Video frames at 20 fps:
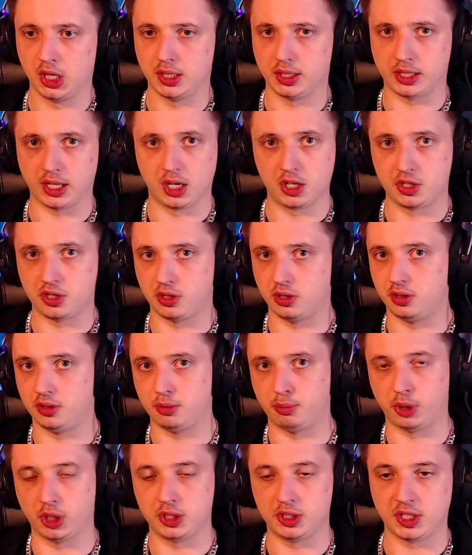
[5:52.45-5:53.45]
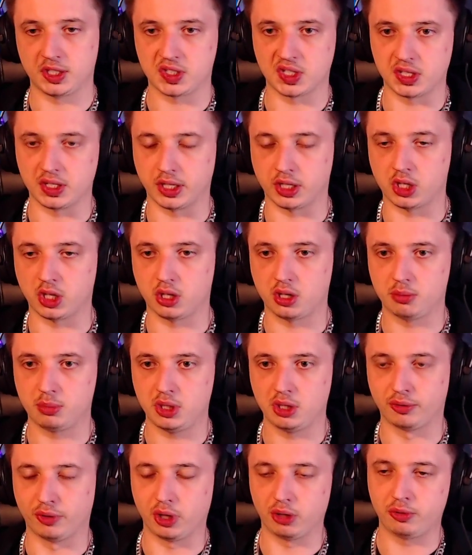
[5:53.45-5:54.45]
culture, the politics, and the economy
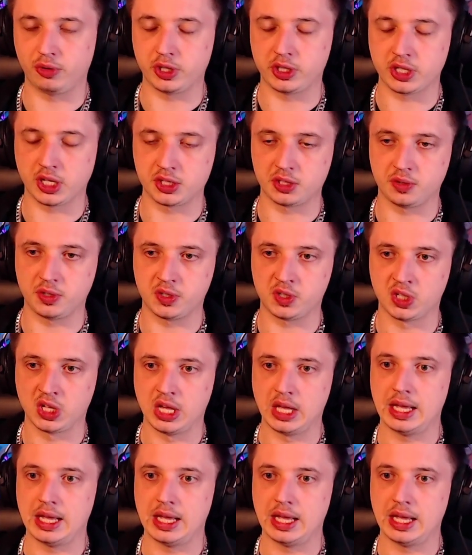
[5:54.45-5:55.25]
of all three countries.